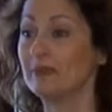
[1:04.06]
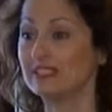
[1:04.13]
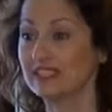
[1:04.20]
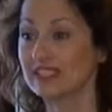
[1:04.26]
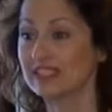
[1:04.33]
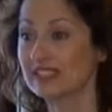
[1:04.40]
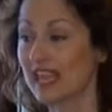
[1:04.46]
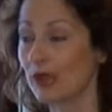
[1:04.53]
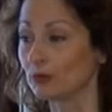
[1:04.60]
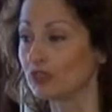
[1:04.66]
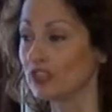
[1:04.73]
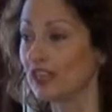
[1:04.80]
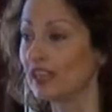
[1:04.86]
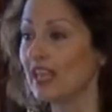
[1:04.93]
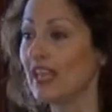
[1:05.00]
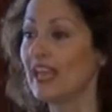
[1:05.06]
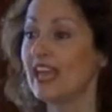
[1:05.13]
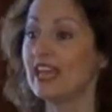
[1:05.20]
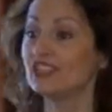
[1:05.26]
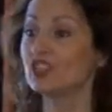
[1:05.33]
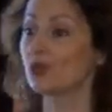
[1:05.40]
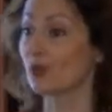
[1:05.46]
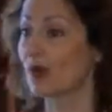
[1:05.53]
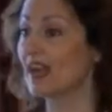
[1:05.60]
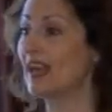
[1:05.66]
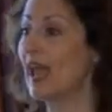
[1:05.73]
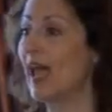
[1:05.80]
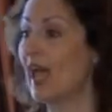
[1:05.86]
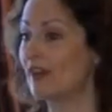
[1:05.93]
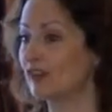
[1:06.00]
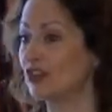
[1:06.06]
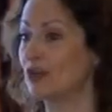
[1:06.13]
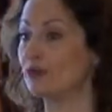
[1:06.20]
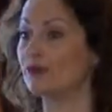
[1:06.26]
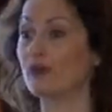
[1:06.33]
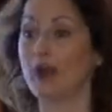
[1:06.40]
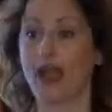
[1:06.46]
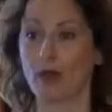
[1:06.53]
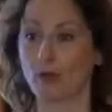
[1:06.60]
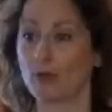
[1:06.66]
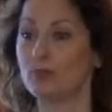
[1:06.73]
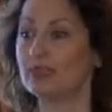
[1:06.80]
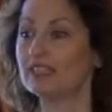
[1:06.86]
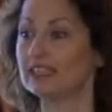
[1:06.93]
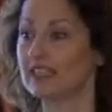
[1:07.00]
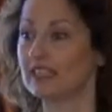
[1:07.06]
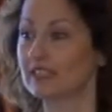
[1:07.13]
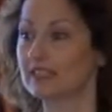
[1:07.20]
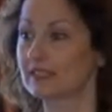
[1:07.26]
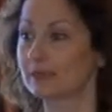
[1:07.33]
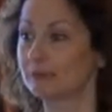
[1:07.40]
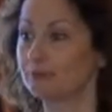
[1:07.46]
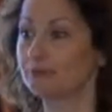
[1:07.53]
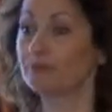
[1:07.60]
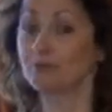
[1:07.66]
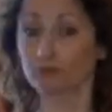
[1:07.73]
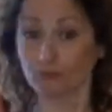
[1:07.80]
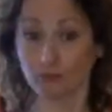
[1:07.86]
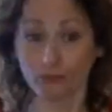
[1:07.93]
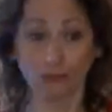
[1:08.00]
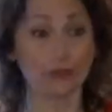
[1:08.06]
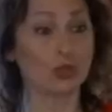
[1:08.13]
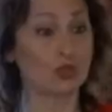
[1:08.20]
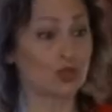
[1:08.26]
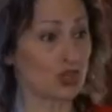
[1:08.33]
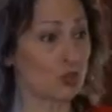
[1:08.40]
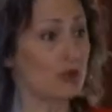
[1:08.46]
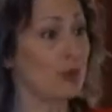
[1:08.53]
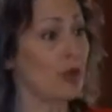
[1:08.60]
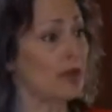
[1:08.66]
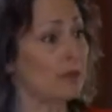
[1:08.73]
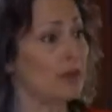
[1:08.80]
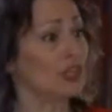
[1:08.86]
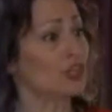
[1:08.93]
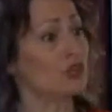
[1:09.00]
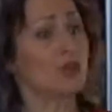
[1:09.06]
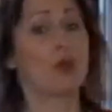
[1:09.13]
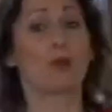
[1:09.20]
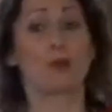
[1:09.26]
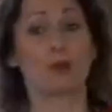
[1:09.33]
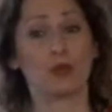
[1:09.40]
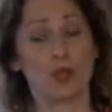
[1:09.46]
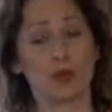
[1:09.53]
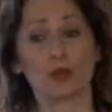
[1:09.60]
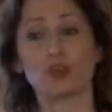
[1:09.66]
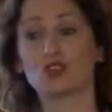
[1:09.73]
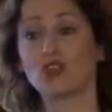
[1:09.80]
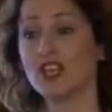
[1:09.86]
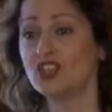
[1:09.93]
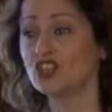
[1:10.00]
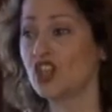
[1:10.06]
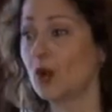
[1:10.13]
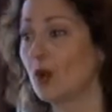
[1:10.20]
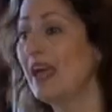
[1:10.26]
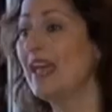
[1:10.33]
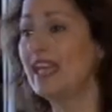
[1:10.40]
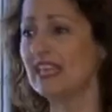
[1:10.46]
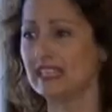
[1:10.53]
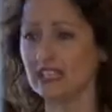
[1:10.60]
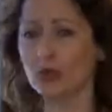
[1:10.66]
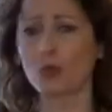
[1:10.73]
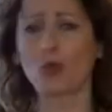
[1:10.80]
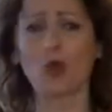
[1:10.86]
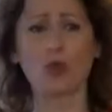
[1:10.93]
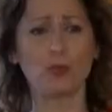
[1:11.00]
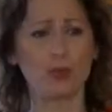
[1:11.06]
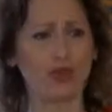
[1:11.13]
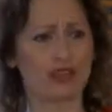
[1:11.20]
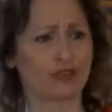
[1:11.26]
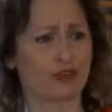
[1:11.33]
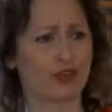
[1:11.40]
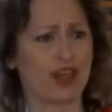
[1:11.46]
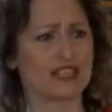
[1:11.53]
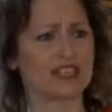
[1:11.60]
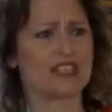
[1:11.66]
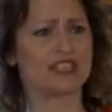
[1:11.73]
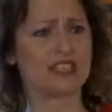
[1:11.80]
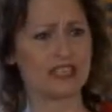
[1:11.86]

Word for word: Business Council is a great avenue for our business. So we want to make sure when we go to a trade show, is it appropriate for us?